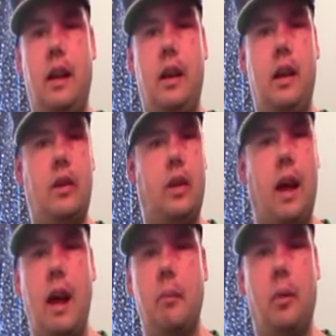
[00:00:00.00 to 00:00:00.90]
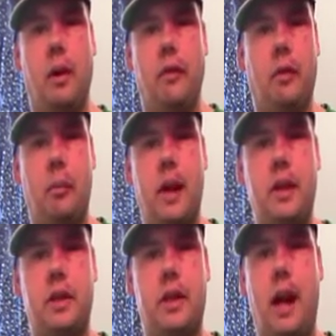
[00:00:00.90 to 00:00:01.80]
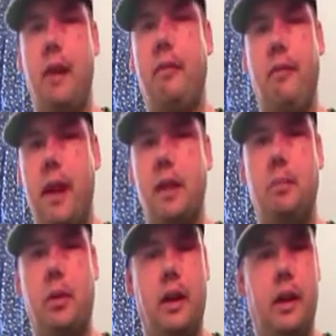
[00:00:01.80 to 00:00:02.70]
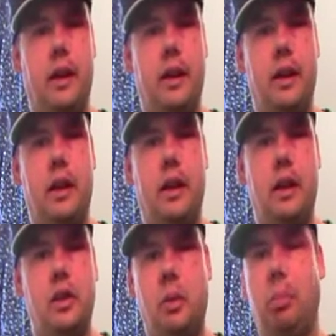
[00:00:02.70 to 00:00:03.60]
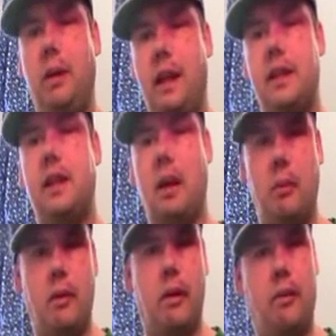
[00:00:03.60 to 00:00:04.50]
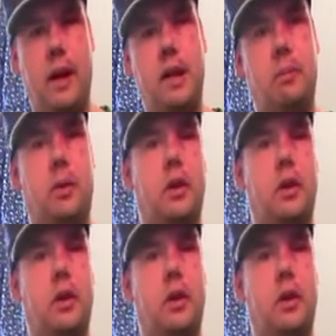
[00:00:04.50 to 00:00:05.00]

there's a lot more information on Facebook, so please come over to Facebook.